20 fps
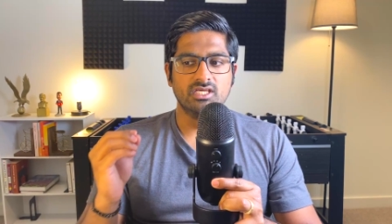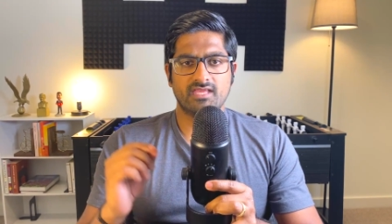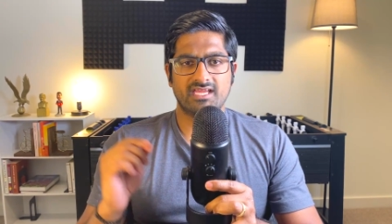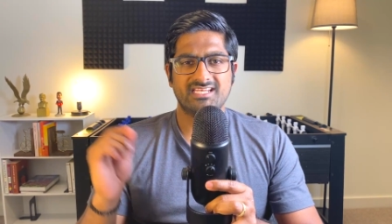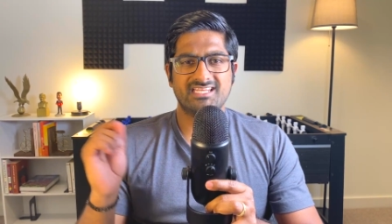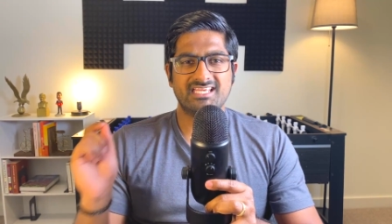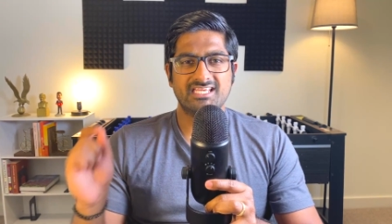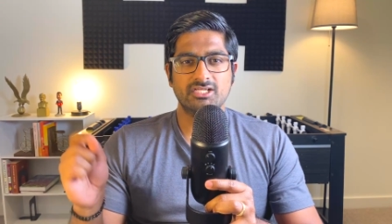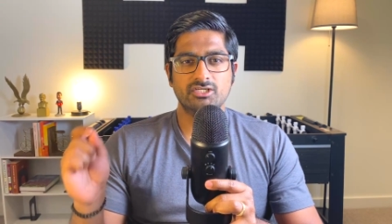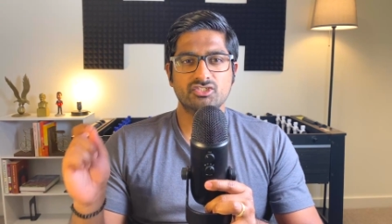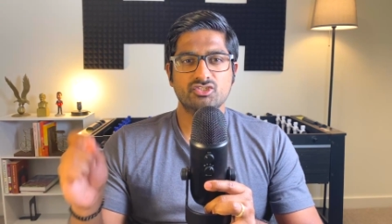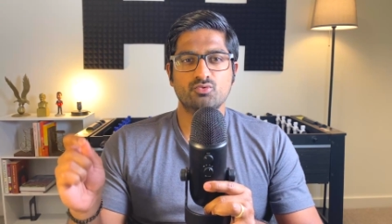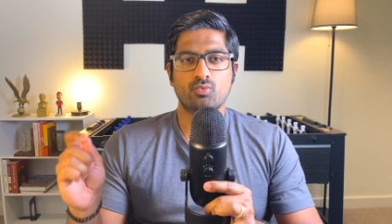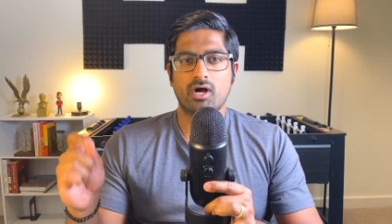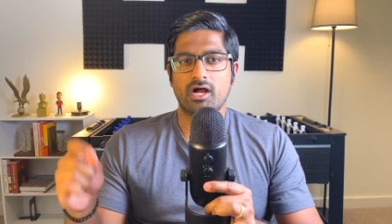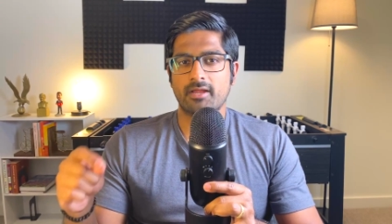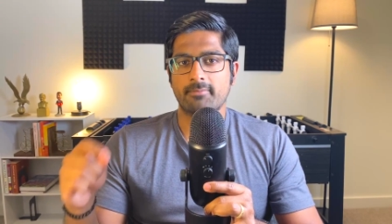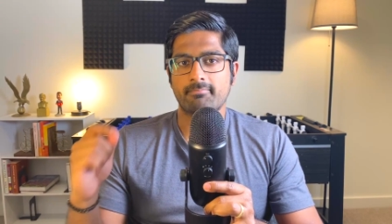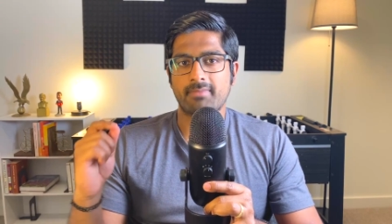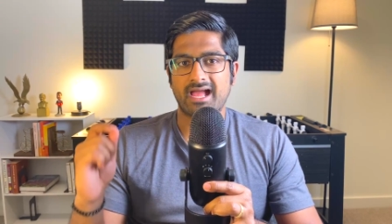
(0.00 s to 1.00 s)
And here's
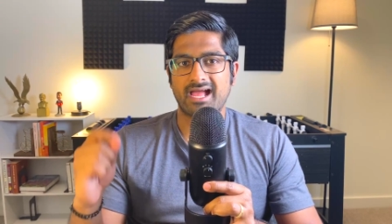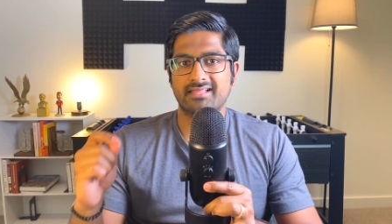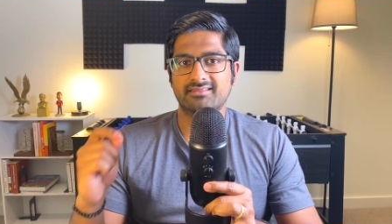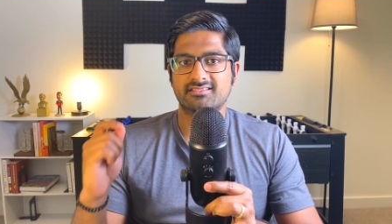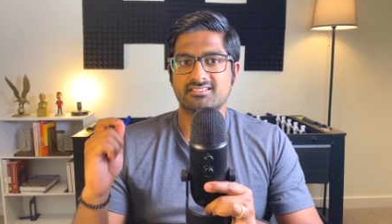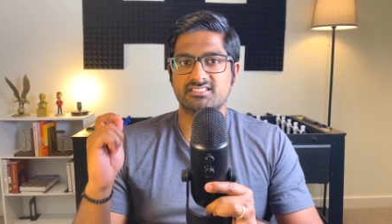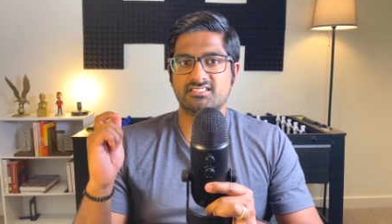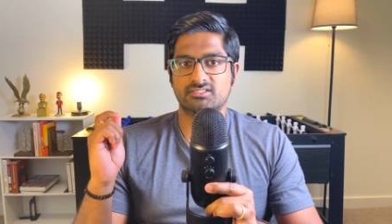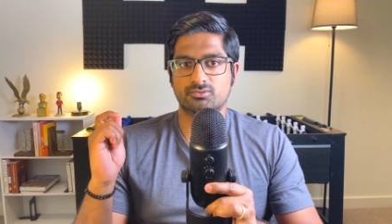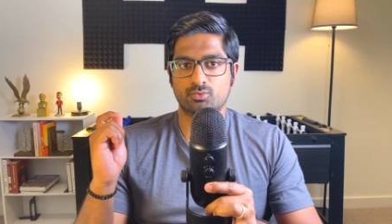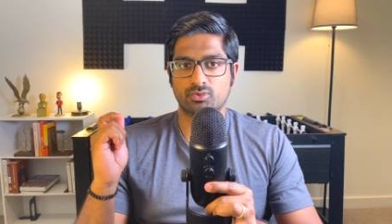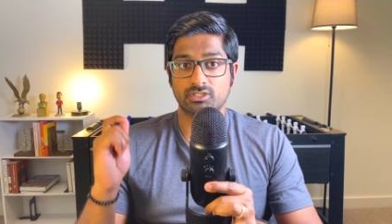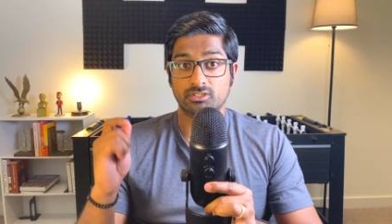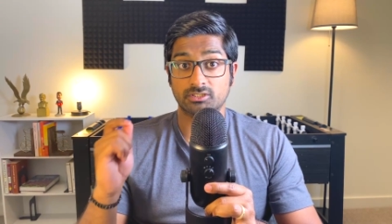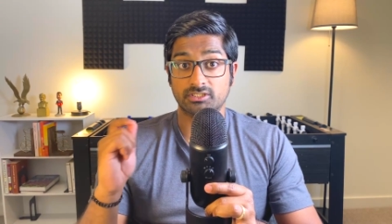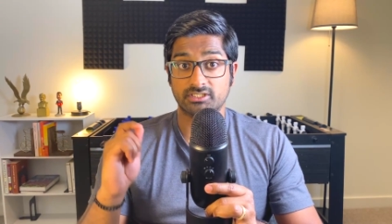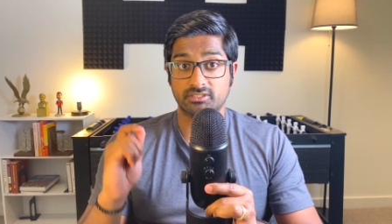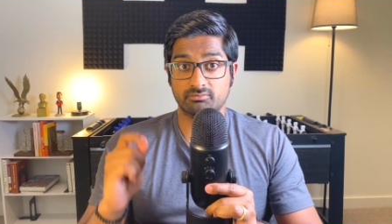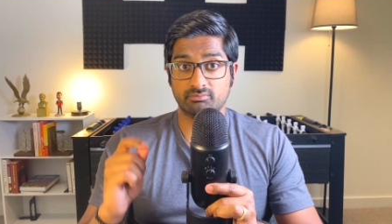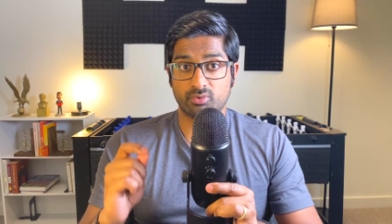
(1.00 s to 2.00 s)
why math is
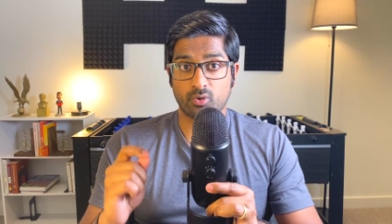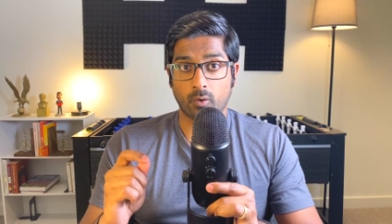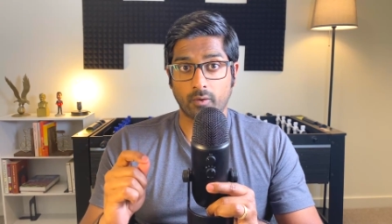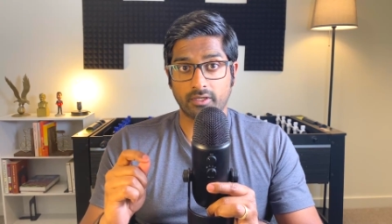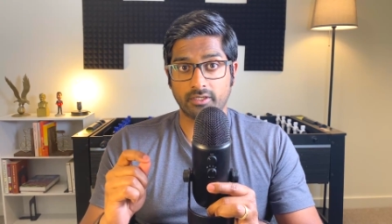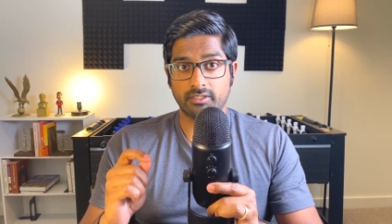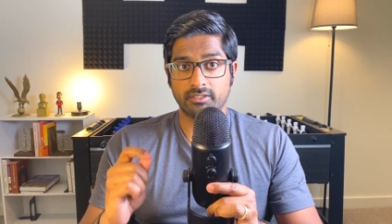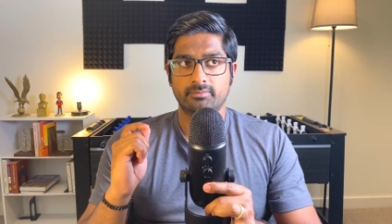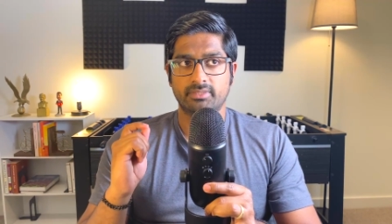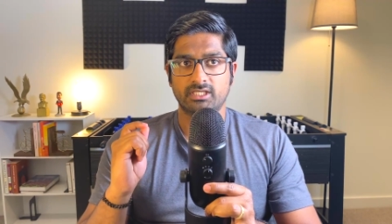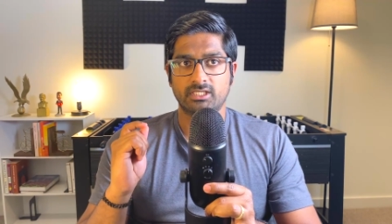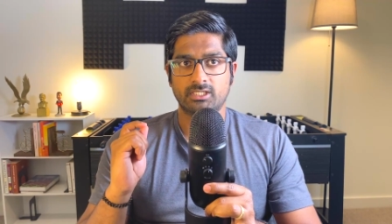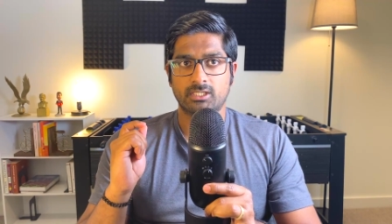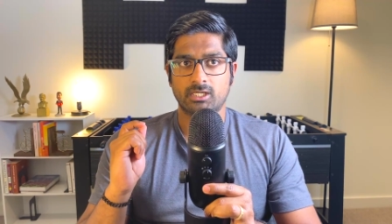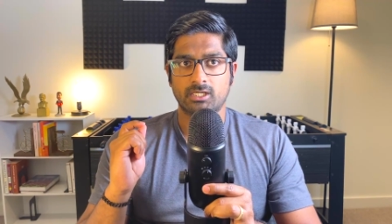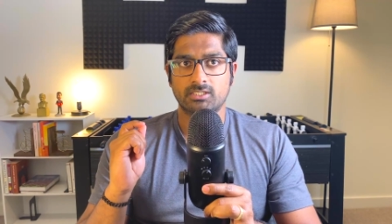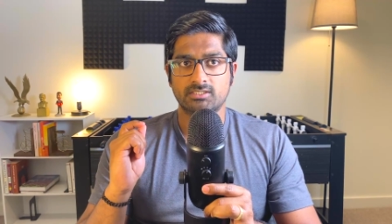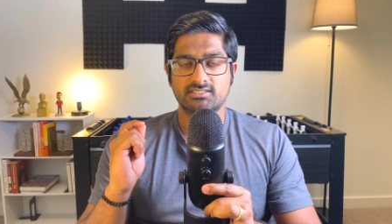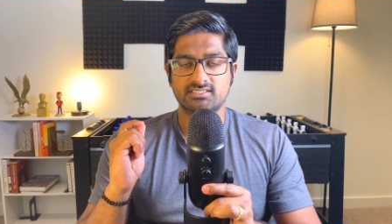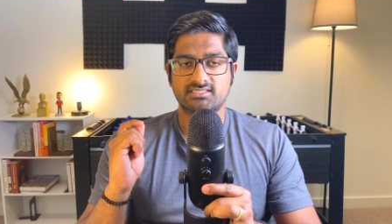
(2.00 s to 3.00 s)
really important
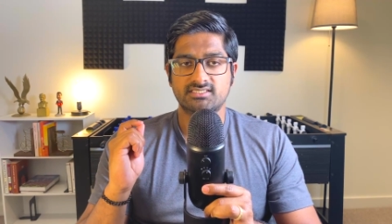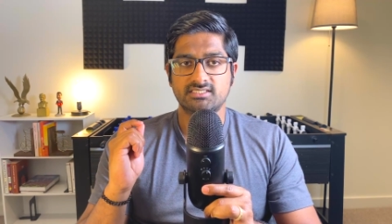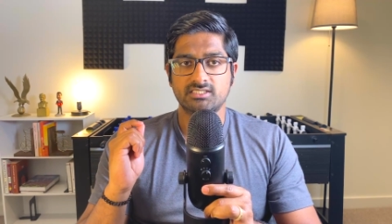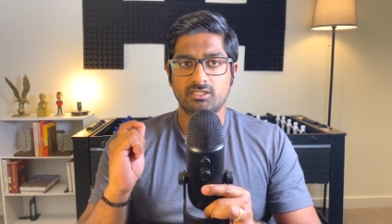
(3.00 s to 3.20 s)
because